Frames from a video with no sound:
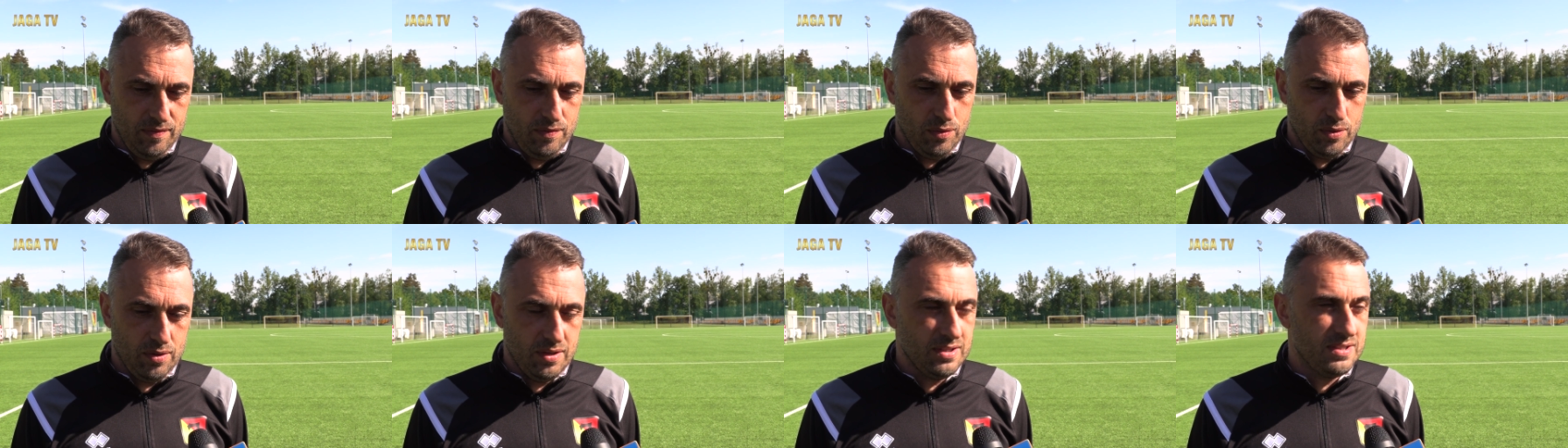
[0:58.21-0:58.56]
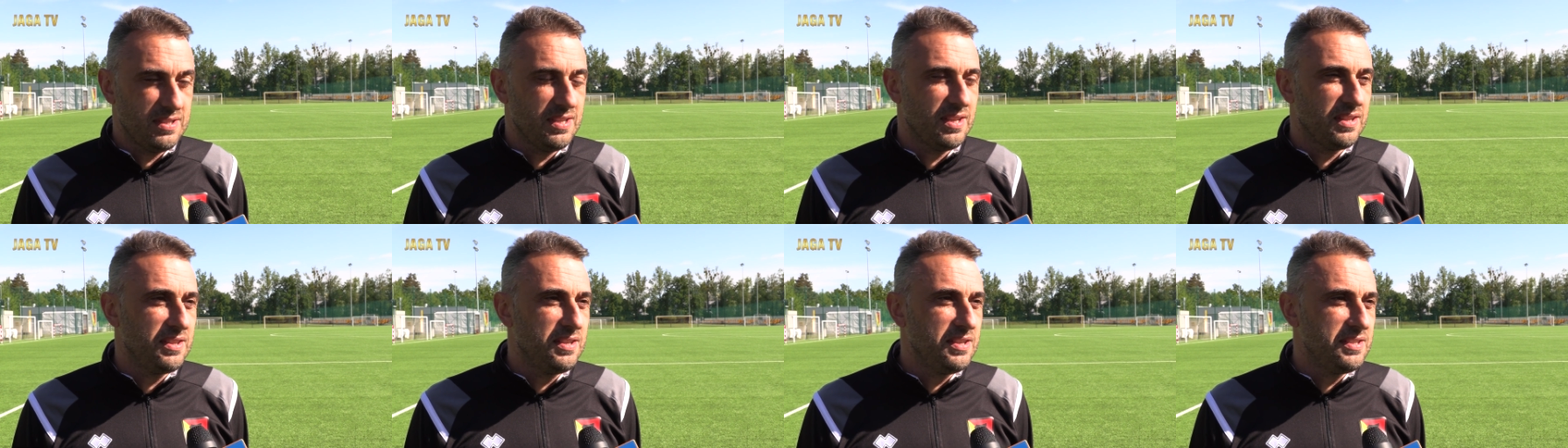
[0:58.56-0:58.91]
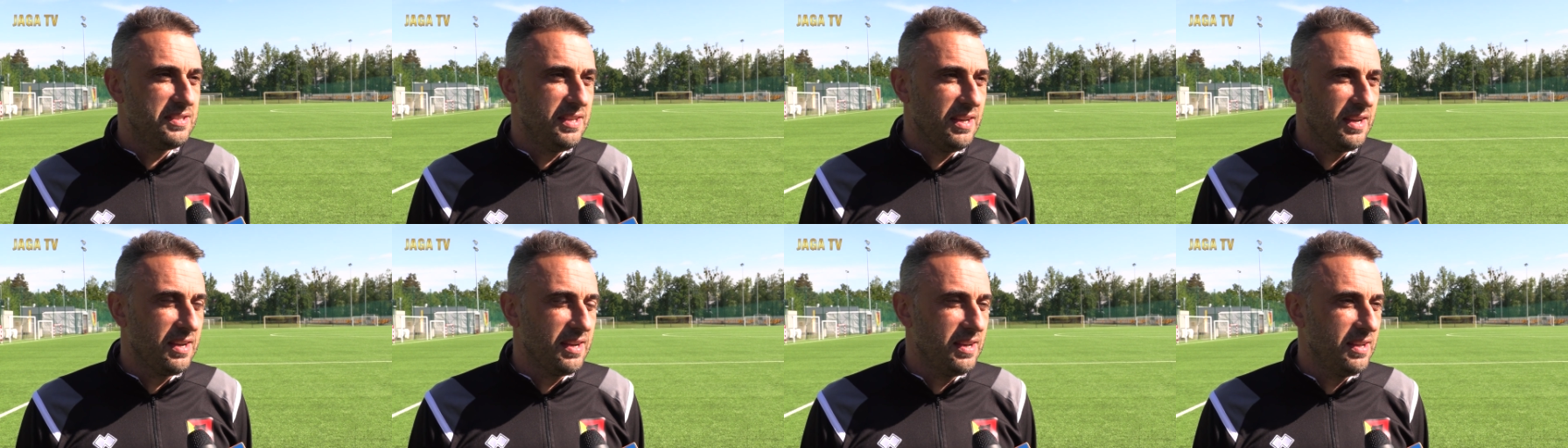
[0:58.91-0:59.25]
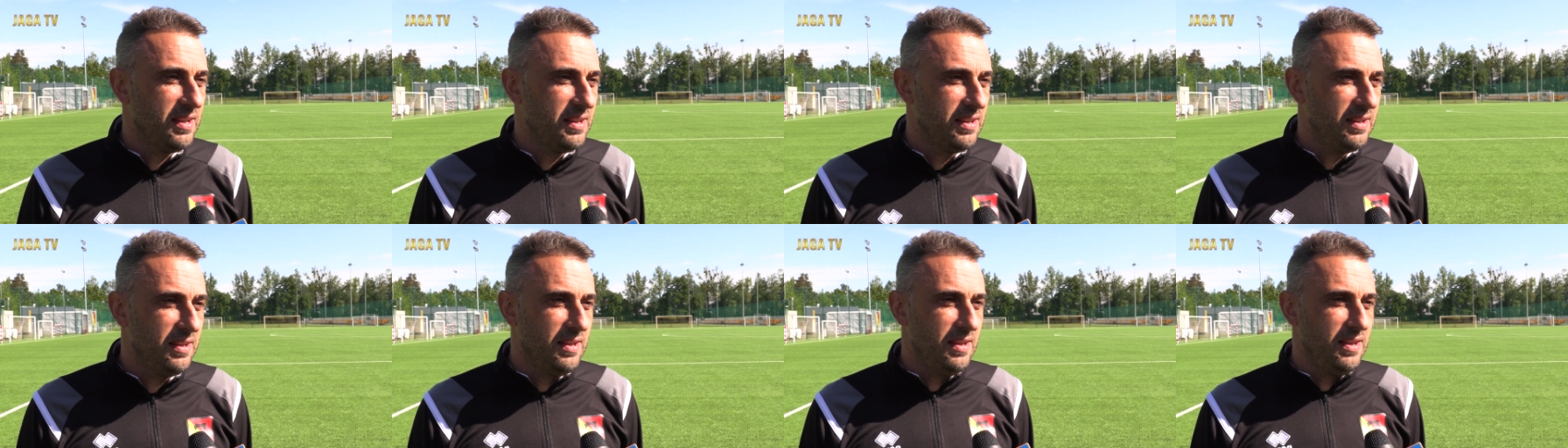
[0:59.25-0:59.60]
for the statistic
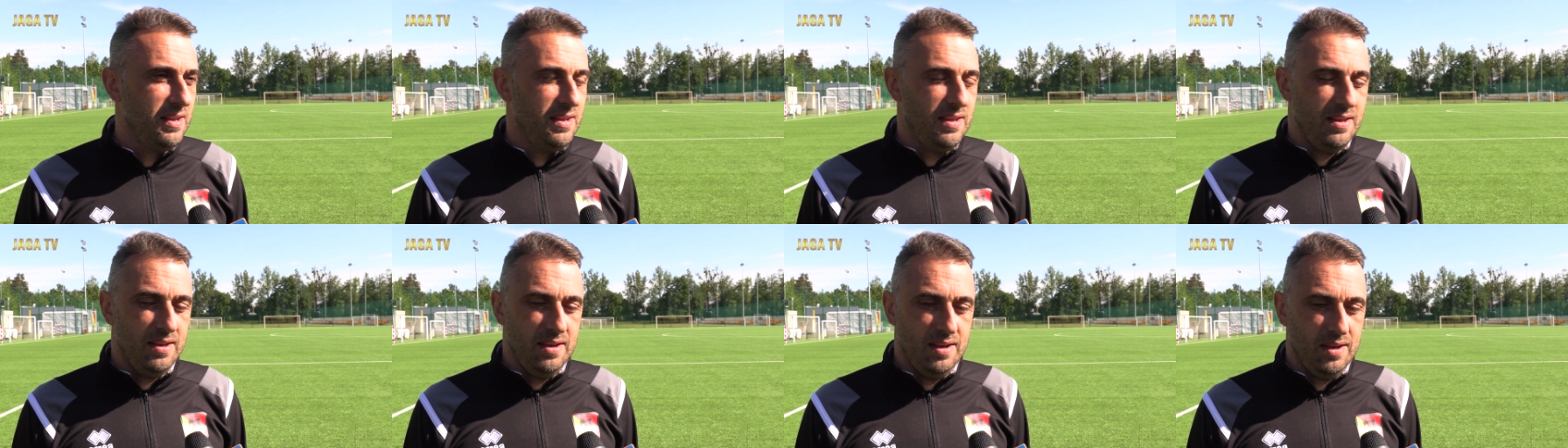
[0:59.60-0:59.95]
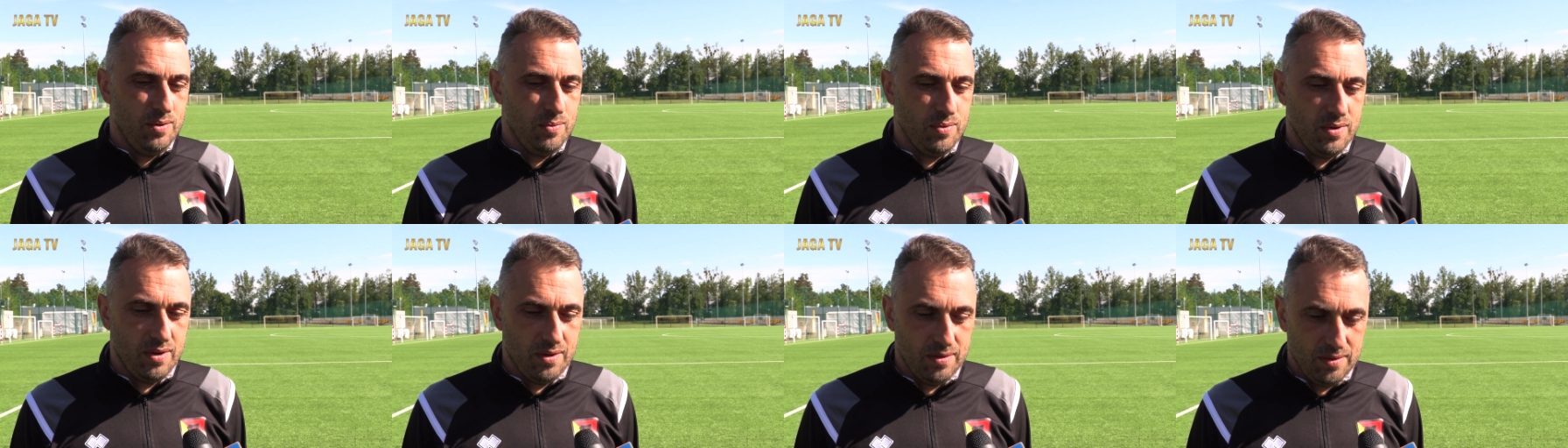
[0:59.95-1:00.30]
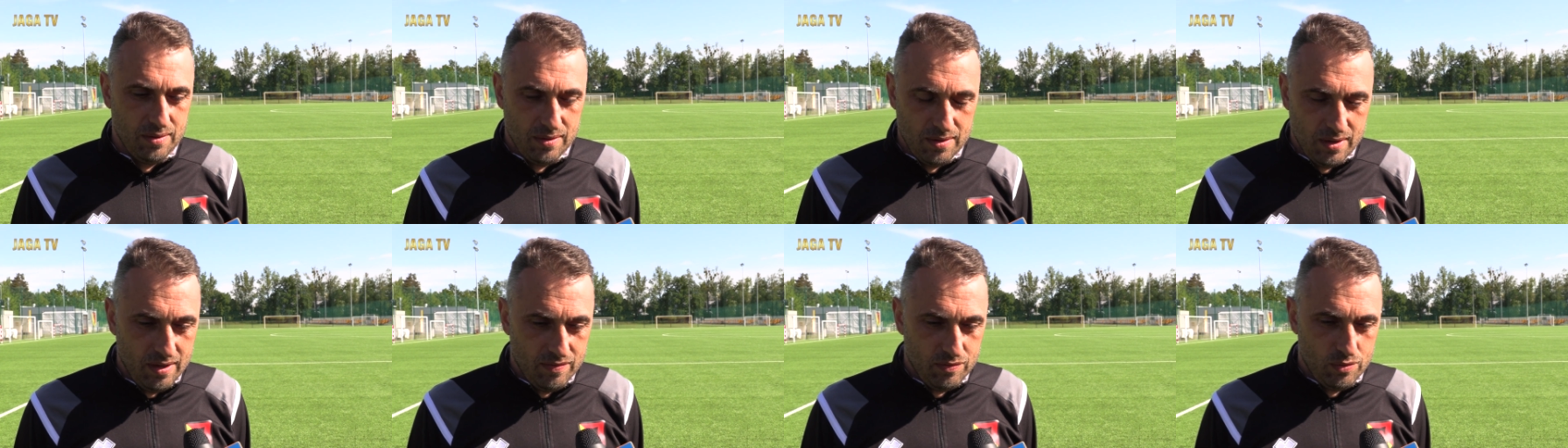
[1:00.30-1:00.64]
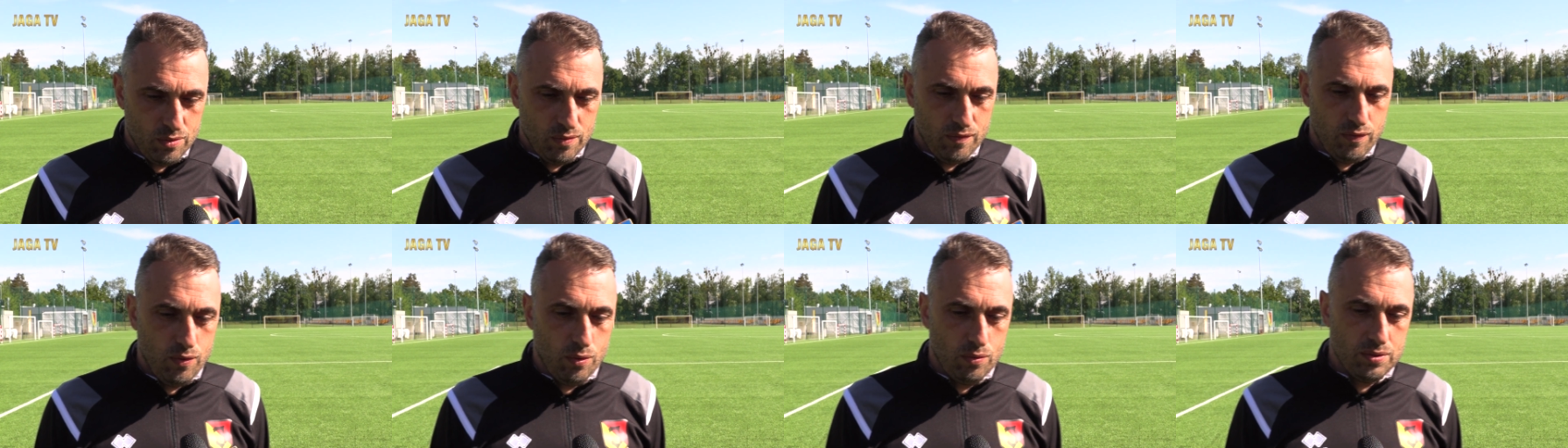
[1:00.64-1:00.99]
and we have
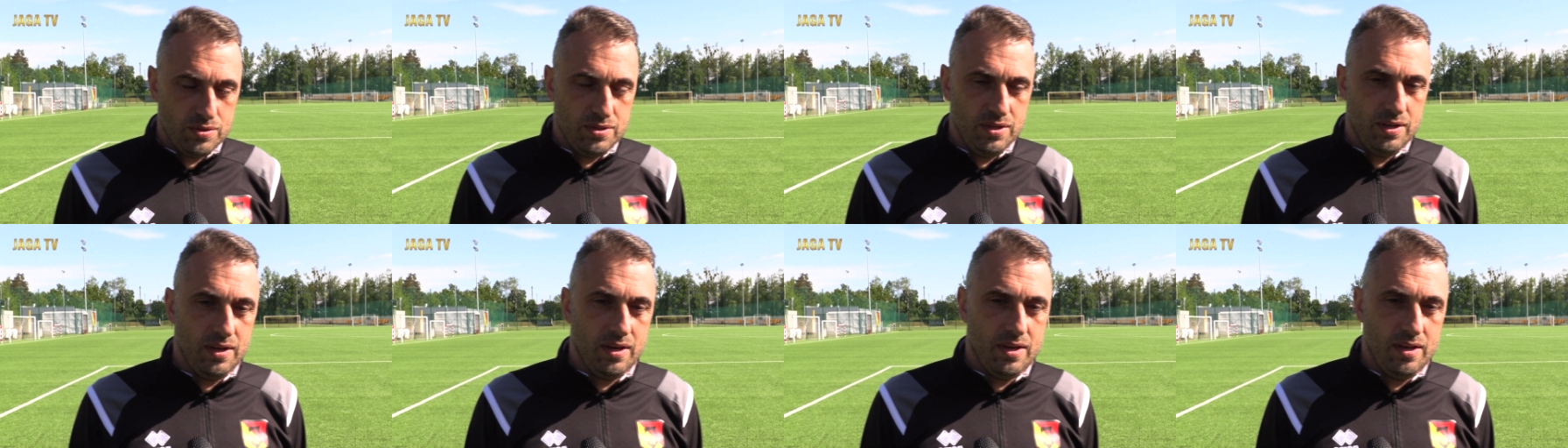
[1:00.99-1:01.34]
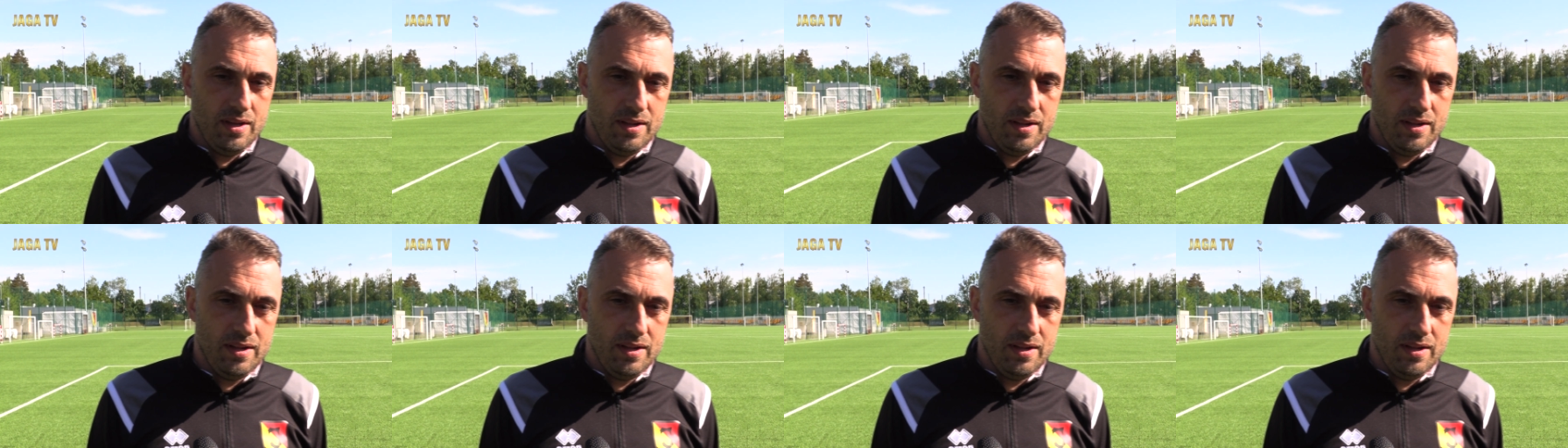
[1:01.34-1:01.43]
to focusing